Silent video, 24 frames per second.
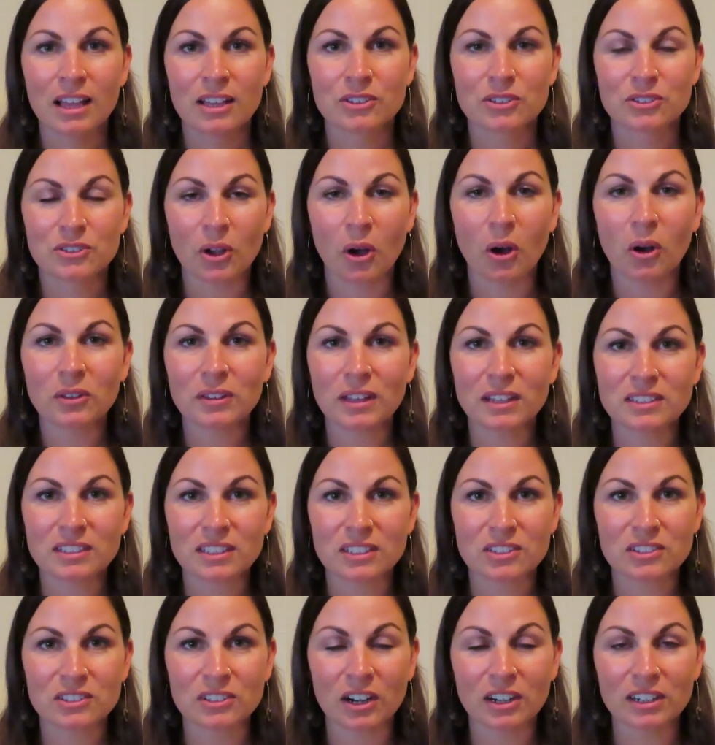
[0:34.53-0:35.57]
So let's
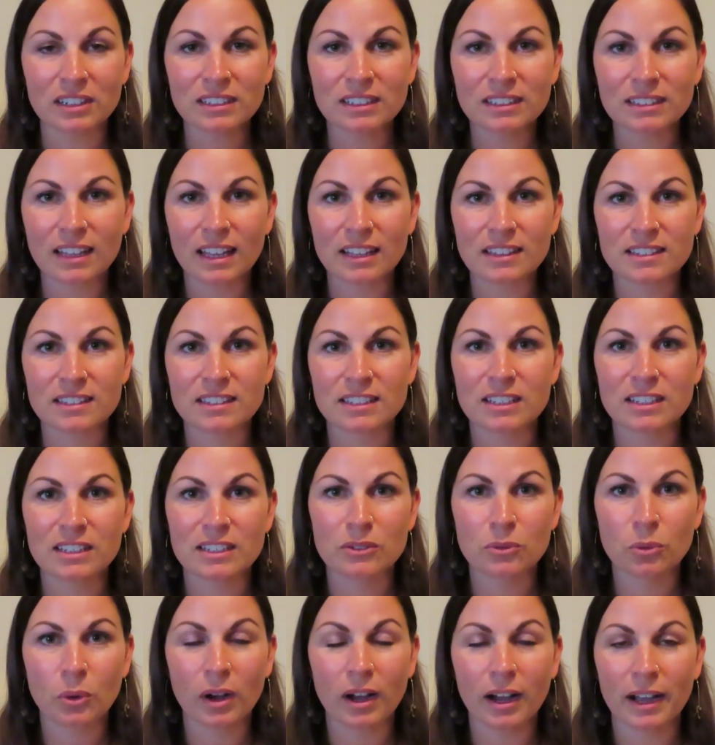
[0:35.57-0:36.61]
get started and let's
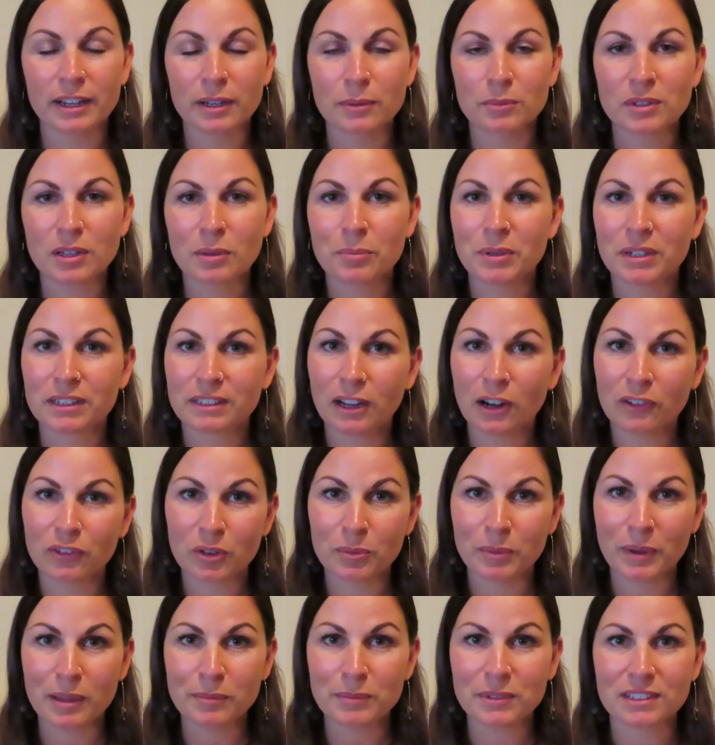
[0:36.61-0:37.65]
see what items I picked out
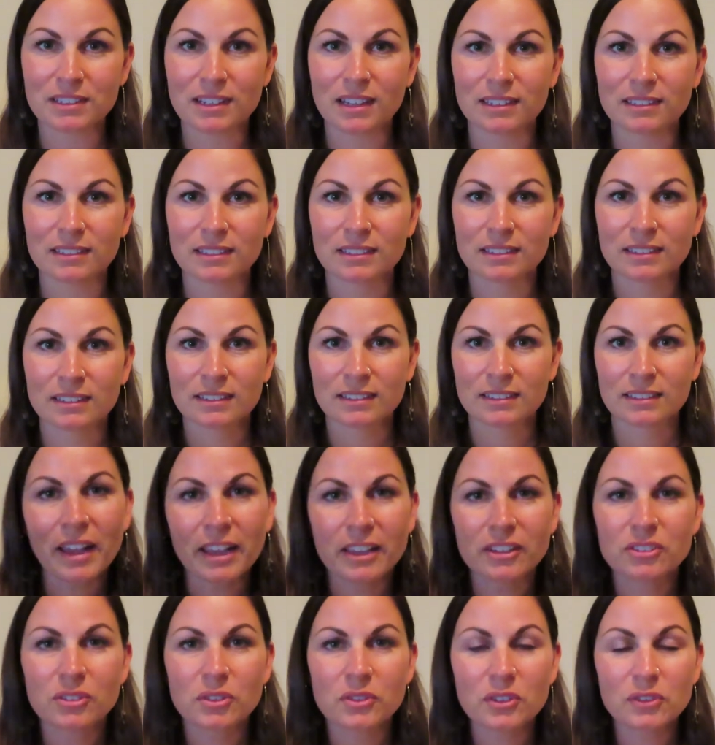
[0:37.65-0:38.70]
from Amazon.
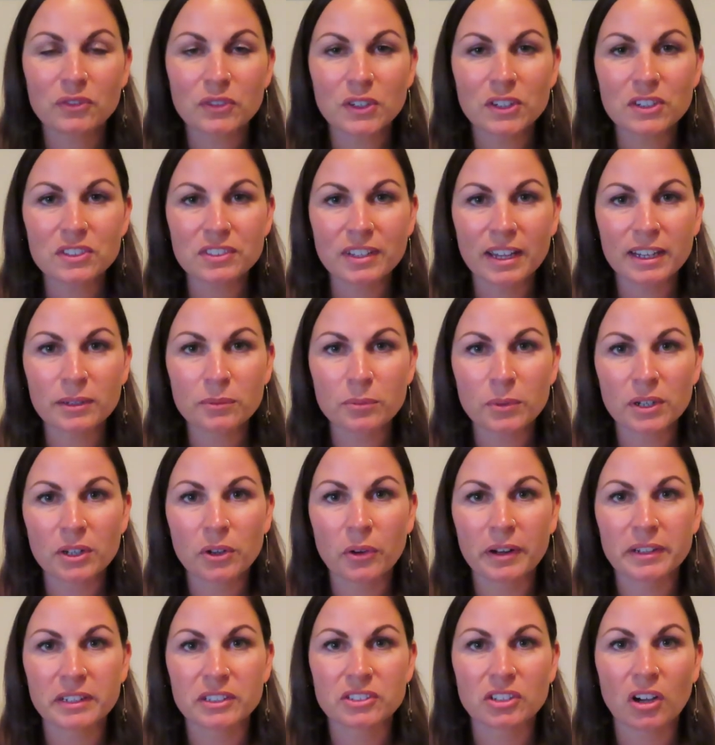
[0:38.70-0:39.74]
Okay, so the first item we're
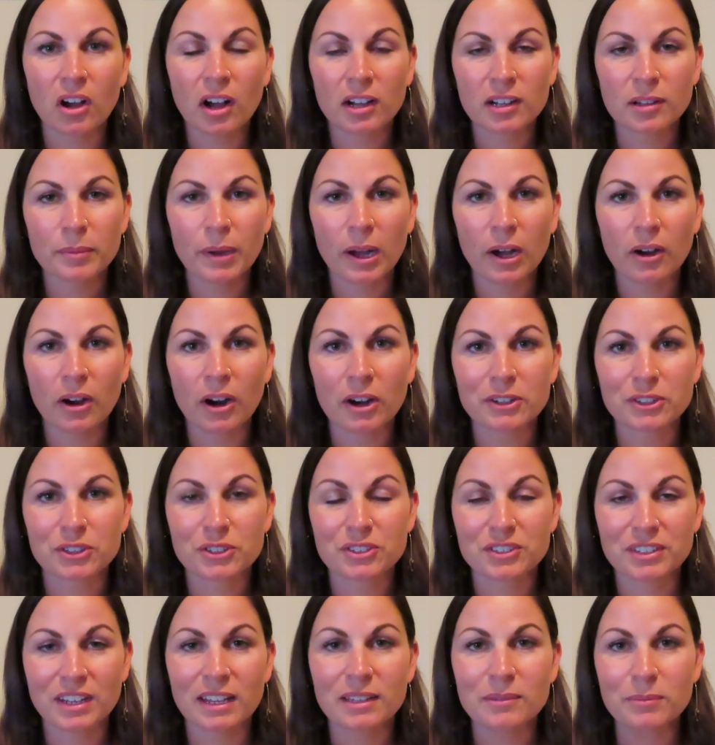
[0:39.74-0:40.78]
going to talk about are
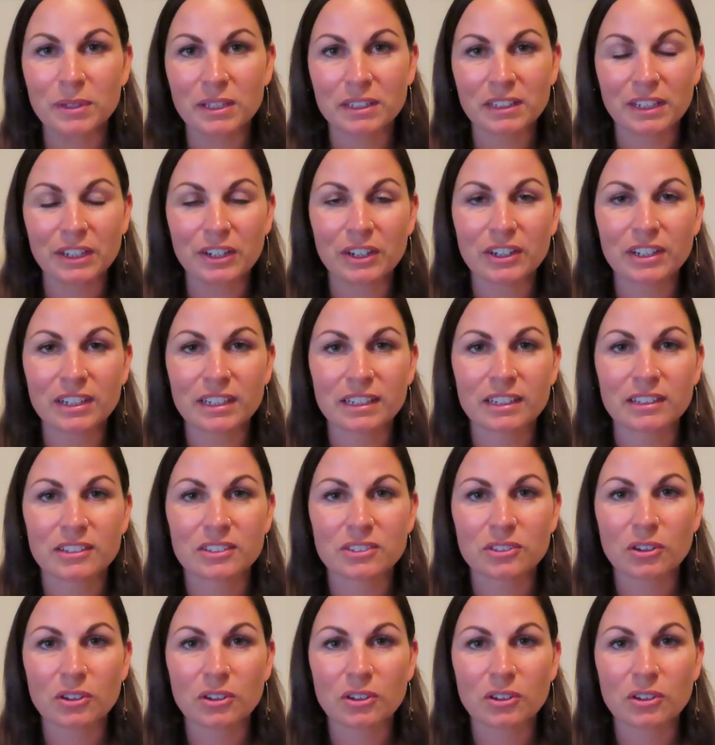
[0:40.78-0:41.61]
statement earrings.